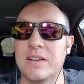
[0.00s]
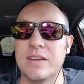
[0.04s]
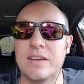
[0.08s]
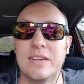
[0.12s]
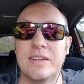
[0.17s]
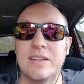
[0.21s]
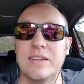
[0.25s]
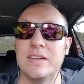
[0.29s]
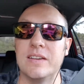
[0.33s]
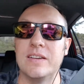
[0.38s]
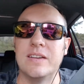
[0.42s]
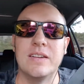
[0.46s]
look
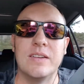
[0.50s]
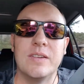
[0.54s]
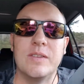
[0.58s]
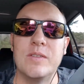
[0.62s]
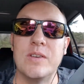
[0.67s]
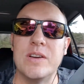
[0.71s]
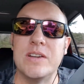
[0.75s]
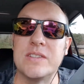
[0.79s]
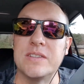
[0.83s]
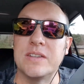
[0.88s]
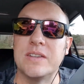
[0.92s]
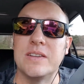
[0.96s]
at the
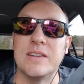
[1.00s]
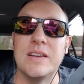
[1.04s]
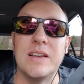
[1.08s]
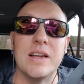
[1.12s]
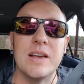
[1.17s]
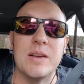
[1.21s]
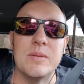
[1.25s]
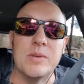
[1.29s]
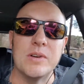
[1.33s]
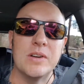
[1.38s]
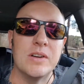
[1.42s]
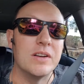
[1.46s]
rest of the
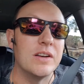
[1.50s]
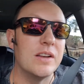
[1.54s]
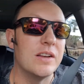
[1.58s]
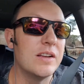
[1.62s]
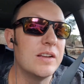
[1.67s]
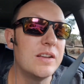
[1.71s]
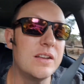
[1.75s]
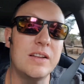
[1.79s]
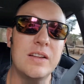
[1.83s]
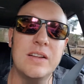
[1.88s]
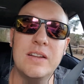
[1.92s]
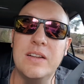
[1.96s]
neighborhood,
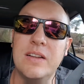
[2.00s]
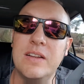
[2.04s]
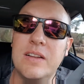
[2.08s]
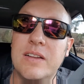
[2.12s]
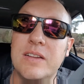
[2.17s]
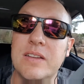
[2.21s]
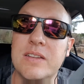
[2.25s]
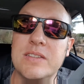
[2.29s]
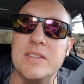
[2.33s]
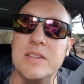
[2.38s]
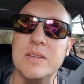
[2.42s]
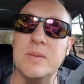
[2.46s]

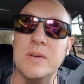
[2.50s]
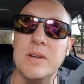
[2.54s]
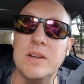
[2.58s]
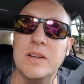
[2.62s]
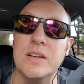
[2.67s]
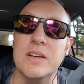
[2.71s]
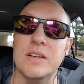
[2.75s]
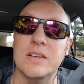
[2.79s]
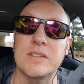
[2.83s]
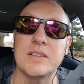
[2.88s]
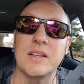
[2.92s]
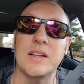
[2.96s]
see what it
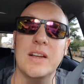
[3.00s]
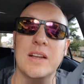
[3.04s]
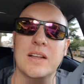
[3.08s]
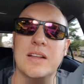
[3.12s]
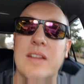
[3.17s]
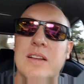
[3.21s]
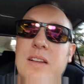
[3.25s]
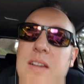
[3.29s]
looks like,